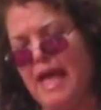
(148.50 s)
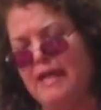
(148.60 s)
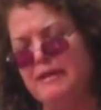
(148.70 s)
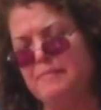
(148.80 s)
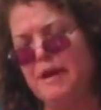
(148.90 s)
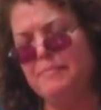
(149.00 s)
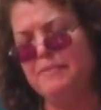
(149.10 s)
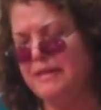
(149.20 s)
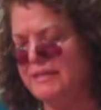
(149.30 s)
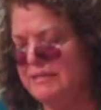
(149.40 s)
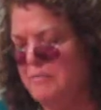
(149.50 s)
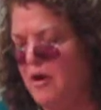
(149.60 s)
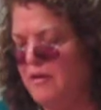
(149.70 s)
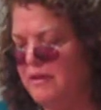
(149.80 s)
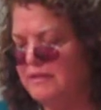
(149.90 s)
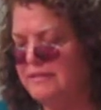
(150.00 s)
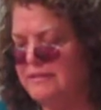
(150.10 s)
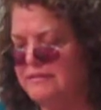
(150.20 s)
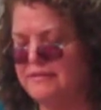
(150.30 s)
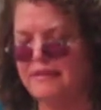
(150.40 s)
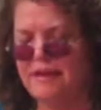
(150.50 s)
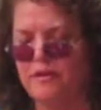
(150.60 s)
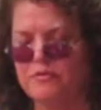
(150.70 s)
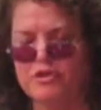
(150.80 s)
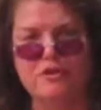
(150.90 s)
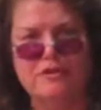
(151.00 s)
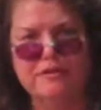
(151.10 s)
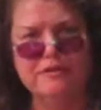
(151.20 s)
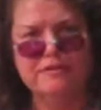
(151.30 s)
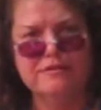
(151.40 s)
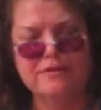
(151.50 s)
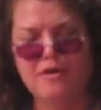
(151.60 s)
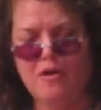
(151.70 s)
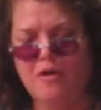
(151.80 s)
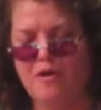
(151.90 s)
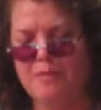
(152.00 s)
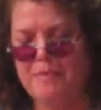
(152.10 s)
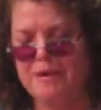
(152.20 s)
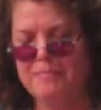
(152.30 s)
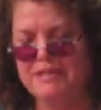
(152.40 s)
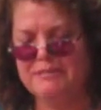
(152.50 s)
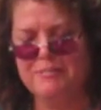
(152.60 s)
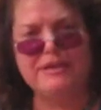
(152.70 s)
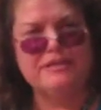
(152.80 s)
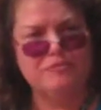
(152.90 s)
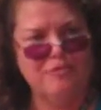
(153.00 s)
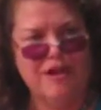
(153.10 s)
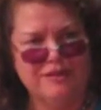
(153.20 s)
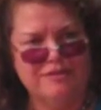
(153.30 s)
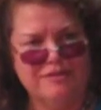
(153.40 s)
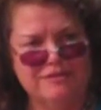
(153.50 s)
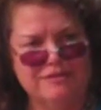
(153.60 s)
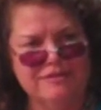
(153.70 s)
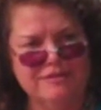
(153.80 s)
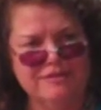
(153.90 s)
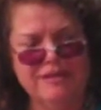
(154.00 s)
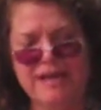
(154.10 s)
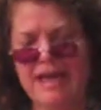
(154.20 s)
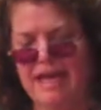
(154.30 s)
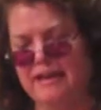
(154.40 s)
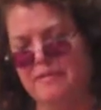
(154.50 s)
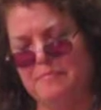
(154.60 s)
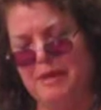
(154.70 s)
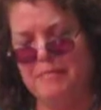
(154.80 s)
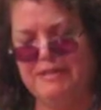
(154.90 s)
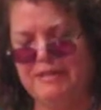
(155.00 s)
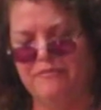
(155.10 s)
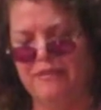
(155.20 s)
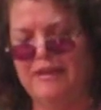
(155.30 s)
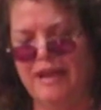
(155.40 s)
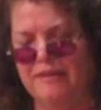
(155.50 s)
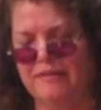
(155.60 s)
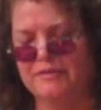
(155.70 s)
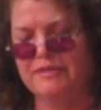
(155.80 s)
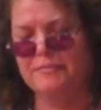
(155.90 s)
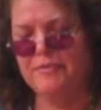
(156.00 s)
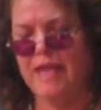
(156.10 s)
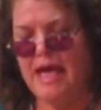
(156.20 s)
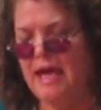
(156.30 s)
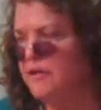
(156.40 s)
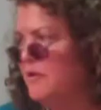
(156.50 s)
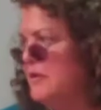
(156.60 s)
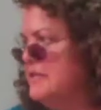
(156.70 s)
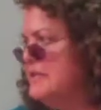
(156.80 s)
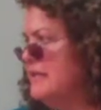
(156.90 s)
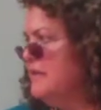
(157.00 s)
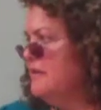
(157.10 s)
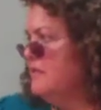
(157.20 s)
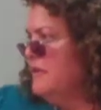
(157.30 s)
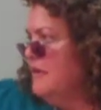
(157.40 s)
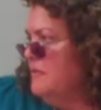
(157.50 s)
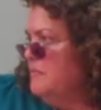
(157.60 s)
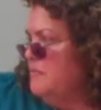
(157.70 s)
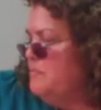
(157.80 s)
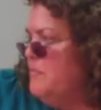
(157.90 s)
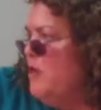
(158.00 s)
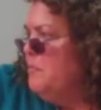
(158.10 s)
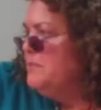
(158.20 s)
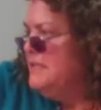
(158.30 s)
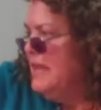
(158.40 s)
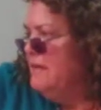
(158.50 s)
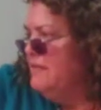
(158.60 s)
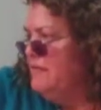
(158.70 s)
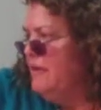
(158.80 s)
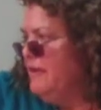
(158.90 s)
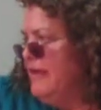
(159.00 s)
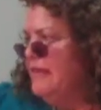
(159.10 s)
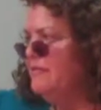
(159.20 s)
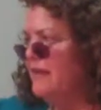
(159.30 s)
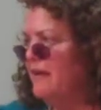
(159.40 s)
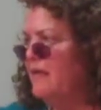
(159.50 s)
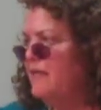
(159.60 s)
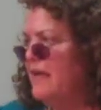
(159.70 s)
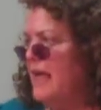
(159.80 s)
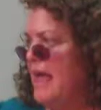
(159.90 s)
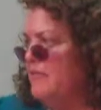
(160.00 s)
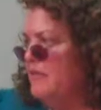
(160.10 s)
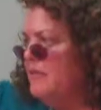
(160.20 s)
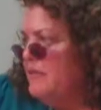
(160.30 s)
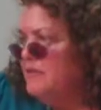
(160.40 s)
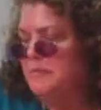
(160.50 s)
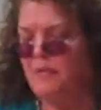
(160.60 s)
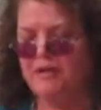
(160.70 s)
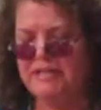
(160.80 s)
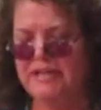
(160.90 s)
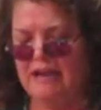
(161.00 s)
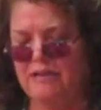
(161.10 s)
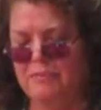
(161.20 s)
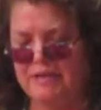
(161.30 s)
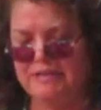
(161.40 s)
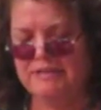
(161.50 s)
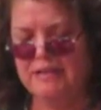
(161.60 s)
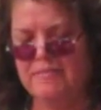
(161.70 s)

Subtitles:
And it might be as small as, sugar, or it might be as big as rock salt, and maybe different colors. And you can see the bulbs down at the very end there, and then there's a multicolored piece.